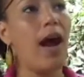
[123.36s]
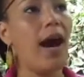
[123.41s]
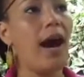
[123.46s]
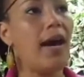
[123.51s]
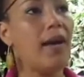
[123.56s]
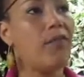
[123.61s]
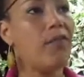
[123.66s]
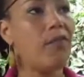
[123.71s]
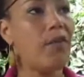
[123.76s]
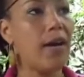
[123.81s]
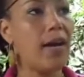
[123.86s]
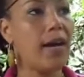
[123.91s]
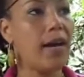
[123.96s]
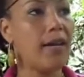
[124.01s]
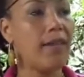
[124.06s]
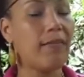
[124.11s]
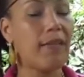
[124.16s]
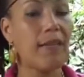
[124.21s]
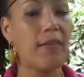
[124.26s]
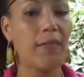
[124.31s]
I
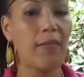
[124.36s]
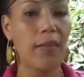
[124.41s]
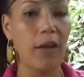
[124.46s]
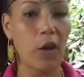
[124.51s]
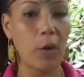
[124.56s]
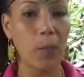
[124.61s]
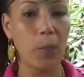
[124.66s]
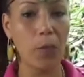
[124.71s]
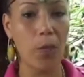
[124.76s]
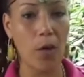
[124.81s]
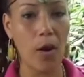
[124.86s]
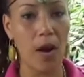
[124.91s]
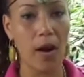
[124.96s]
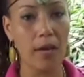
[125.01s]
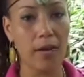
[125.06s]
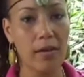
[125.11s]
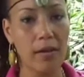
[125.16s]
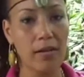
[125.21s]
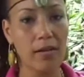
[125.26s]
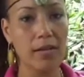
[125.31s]
find that their
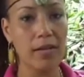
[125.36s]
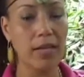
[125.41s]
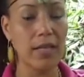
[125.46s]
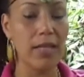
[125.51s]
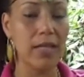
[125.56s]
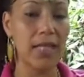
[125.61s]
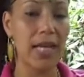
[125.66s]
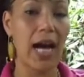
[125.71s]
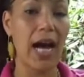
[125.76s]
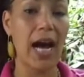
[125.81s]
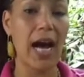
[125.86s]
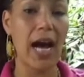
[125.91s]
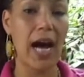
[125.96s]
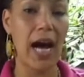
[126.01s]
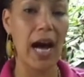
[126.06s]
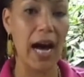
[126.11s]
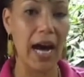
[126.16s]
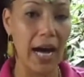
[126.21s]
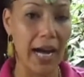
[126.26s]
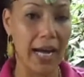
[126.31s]
product is
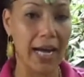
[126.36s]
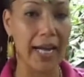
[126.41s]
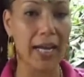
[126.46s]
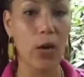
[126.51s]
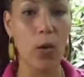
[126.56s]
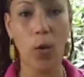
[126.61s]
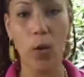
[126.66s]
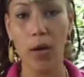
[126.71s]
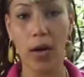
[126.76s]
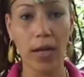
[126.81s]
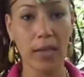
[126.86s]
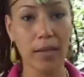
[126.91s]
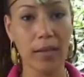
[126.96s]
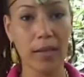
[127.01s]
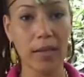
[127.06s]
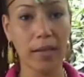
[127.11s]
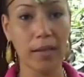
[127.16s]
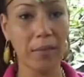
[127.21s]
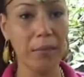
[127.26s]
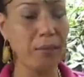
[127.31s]
high
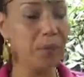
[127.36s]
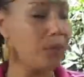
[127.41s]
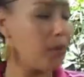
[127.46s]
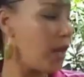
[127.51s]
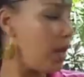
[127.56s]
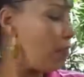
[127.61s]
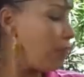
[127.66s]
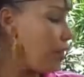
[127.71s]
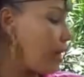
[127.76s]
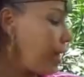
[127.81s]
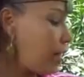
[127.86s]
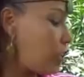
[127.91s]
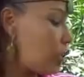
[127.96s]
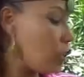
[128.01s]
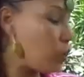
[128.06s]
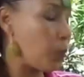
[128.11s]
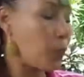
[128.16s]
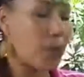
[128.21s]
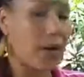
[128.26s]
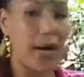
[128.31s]
quality. They
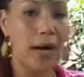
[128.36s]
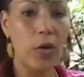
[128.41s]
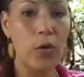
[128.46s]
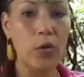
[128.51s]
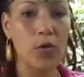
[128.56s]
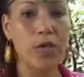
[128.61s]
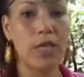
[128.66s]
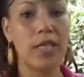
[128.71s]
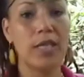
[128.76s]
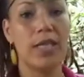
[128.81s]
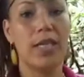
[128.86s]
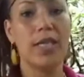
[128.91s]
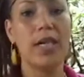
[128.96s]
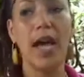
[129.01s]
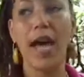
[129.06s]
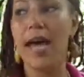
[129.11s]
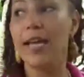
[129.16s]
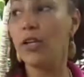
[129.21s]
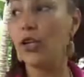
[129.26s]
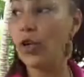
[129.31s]
sprout
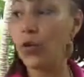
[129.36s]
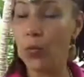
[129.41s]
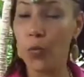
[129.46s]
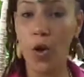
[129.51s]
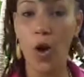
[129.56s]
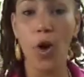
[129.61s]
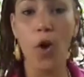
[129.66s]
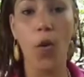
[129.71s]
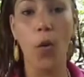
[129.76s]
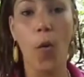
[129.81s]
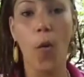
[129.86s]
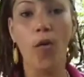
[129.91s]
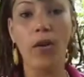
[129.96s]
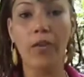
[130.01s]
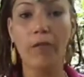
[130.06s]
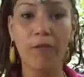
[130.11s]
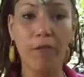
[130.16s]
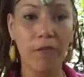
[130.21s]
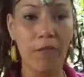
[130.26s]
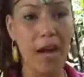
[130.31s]
and grow
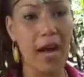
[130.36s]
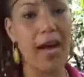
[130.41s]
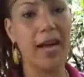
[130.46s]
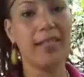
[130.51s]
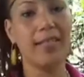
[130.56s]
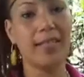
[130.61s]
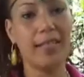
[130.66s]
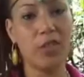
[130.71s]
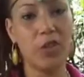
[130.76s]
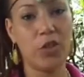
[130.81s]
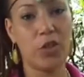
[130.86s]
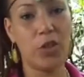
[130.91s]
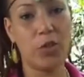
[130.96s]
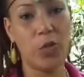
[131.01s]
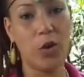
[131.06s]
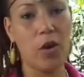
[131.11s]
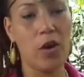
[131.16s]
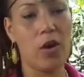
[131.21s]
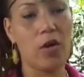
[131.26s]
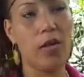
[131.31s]
fast and
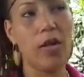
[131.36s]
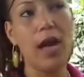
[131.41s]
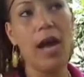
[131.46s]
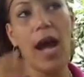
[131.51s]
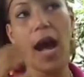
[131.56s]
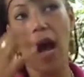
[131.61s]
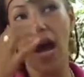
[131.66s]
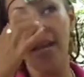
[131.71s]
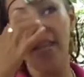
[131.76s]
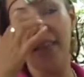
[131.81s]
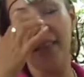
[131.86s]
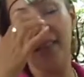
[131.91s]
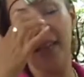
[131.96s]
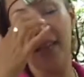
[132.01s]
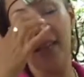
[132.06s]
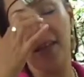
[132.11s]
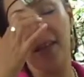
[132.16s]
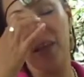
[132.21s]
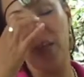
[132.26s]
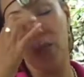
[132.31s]
strong. I
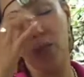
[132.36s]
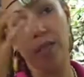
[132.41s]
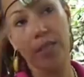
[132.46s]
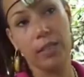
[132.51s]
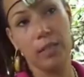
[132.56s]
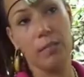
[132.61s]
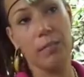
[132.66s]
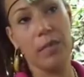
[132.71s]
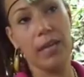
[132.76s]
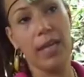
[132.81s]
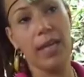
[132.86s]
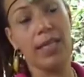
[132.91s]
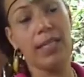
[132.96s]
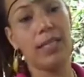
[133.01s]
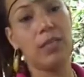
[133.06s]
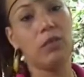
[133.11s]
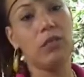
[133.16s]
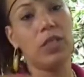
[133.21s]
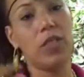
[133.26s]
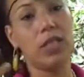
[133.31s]
think the reason being is
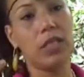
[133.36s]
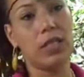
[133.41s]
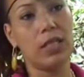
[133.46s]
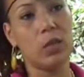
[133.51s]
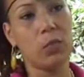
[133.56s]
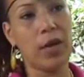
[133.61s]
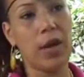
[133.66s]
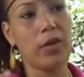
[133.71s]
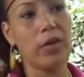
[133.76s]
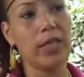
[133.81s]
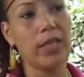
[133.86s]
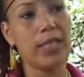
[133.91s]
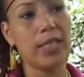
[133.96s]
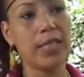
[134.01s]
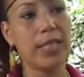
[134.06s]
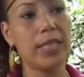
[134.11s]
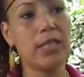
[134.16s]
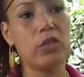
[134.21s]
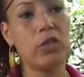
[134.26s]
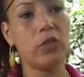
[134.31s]
the sprouting
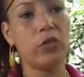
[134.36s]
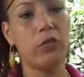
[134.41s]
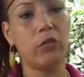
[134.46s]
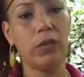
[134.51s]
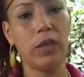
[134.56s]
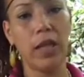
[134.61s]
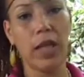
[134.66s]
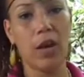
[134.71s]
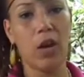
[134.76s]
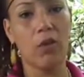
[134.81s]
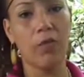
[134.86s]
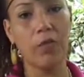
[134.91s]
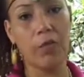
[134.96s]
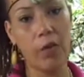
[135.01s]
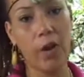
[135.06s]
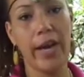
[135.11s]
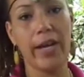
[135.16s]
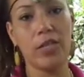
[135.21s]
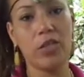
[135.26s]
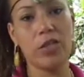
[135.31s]
seeds are
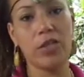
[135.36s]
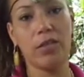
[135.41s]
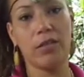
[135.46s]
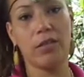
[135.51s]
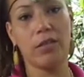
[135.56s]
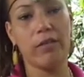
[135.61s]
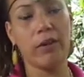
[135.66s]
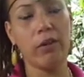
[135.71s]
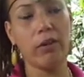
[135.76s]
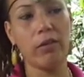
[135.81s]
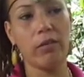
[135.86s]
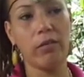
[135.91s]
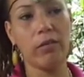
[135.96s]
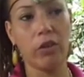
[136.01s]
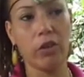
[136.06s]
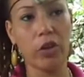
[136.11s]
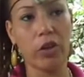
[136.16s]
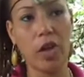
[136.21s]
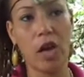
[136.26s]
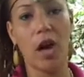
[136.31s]
fresh.
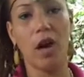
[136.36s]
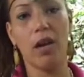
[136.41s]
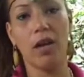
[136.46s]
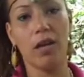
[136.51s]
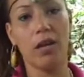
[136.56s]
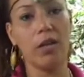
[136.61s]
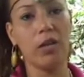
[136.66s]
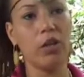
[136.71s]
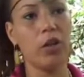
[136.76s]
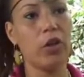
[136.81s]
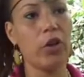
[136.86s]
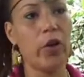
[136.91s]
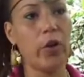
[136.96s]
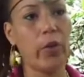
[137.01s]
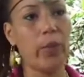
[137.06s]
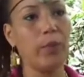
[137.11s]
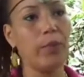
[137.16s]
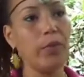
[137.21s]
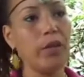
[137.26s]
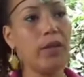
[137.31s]
They're young. You
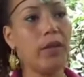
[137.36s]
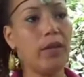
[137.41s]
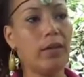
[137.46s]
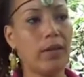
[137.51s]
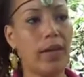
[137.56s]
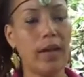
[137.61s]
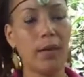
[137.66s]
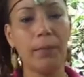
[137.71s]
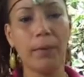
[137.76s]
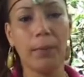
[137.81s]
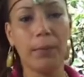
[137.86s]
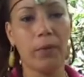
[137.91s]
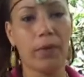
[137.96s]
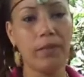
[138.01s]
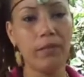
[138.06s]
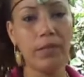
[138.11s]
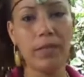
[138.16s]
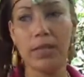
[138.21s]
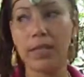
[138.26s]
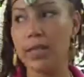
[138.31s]
know, a lot of people
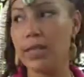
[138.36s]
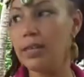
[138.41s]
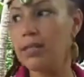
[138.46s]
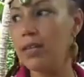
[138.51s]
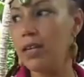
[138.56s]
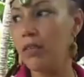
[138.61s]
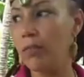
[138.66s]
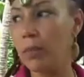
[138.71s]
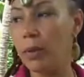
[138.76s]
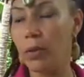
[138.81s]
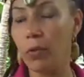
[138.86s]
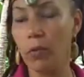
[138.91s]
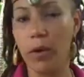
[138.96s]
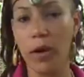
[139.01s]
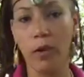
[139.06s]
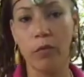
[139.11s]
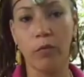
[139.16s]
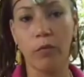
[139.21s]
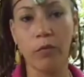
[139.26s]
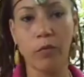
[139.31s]
have seeds that have been
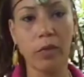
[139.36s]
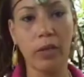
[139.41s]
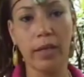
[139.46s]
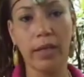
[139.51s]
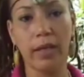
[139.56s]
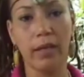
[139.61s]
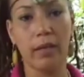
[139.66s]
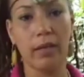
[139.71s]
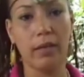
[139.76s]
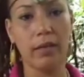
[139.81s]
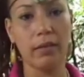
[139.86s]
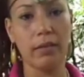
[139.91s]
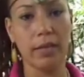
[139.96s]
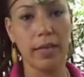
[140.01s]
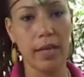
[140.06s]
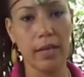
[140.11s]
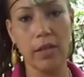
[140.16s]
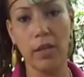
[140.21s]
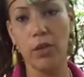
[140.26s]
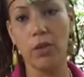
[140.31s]
around for like
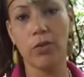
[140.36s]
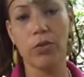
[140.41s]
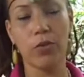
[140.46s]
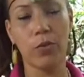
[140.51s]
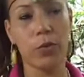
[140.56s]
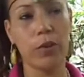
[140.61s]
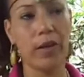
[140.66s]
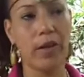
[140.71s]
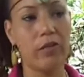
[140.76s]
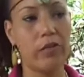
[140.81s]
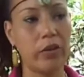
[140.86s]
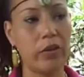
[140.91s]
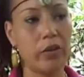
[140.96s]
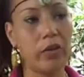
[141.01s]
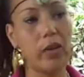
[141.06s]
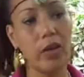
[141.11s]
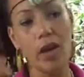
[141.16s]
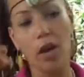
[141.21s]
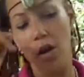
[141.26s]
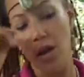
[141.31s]
10 years or whatever,